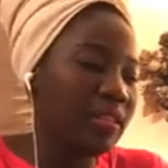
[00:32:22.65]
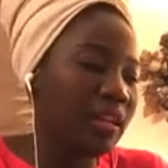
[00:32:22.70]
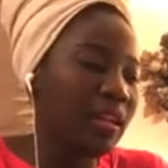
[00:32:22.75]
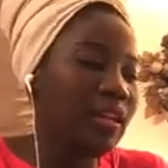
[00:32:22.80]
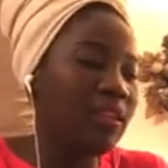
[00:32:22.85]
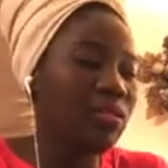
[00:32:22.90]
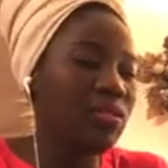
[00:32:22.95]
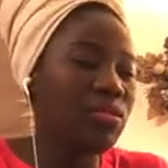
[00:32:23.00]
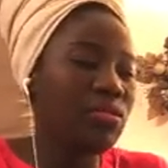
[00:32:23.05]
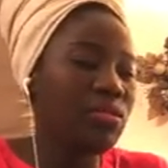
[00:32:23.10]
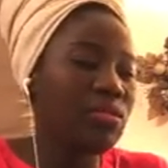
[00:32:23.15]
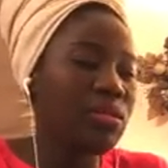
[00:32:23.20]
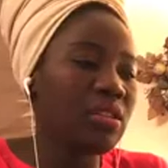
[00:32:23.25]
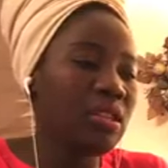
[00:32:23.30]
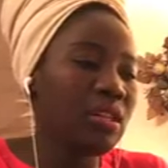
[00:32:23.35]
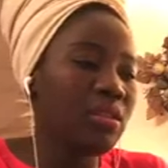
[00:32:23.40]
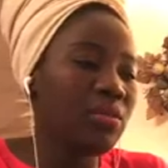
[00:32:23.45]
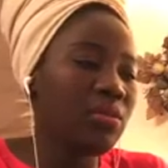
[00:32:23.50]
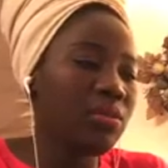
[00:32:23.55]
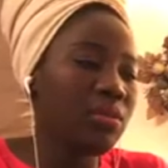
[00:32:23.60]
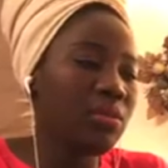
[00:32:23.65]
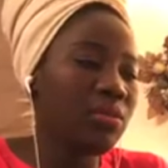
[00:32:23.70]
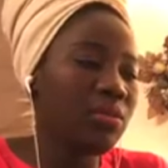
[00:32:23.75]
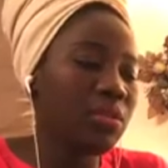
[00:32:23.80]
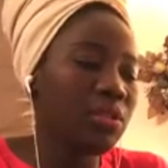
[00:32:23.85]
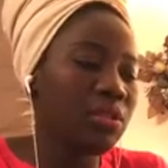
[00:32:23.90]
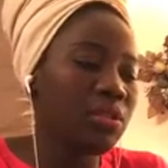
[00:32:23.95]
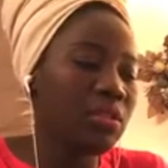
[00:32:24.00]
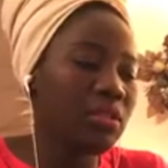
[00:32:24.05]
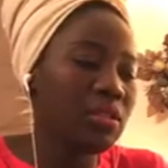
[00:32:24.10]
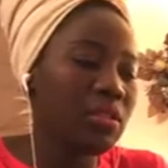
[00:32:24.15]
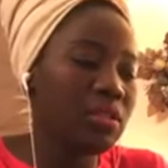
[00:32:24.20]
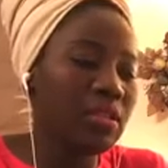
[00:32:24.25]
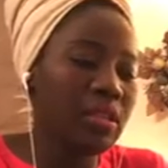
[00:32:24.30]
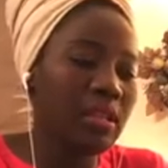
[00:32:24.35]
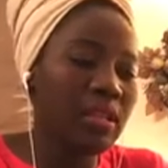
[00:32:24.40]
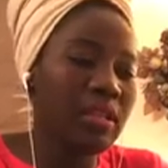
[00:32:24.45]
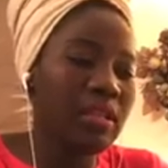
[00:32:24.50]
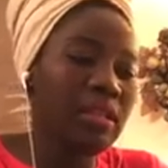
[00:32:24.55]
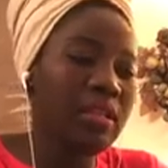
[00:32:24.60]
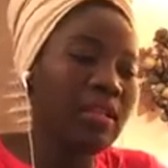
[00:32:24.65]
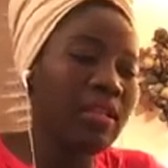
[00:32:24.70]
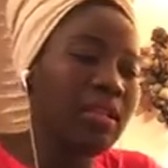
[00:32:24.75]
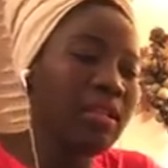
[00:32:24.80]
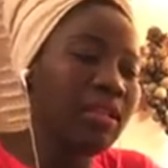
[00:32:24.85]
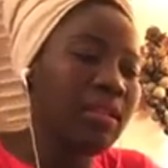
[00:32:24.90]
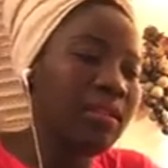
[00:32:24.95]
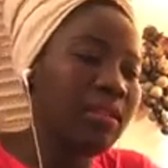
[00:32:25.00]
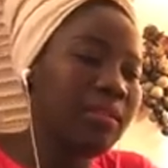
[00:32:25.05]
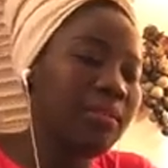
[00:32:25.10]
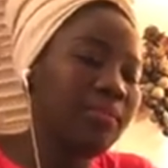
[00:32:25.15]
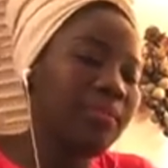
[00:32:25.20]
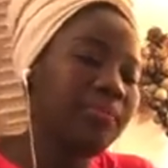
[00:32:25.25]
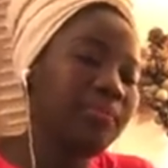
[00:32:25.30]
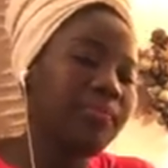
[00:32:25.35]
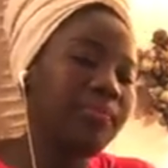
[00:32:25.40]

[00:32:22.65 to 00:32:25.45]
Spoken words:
I thought to start with the questions and then